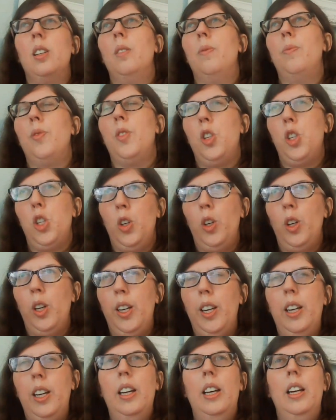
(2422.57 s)

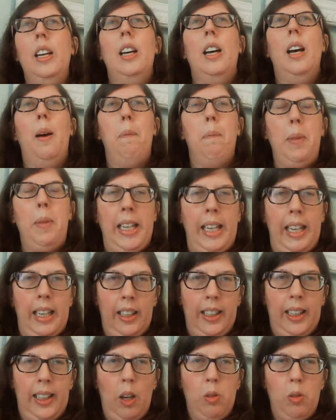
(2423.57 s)
should
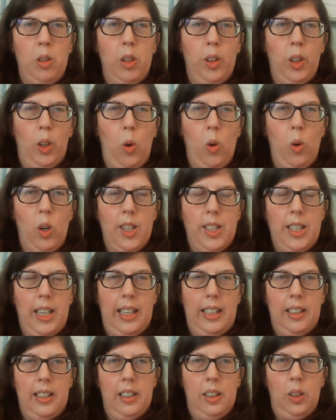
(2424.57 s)
immediately go to the
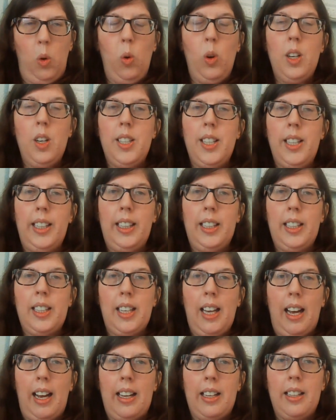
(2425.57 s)
quarantine, quarantine
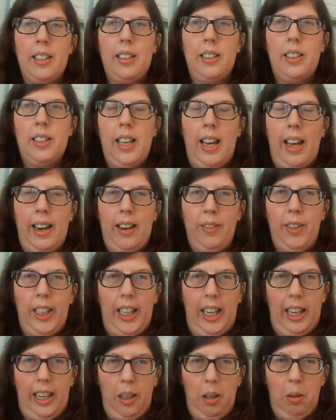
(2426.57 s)
side, side of the
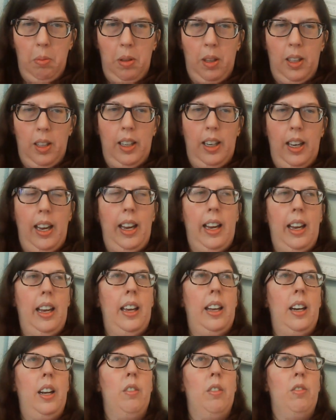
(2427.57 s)
camp.
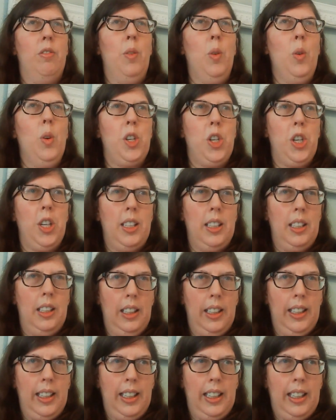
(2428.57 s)
And
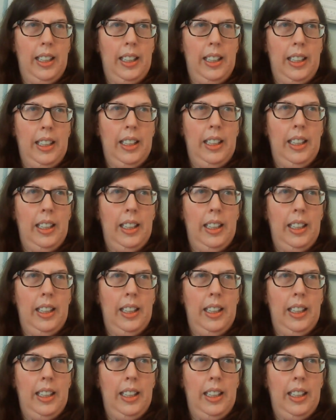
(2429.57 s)
unfortunately,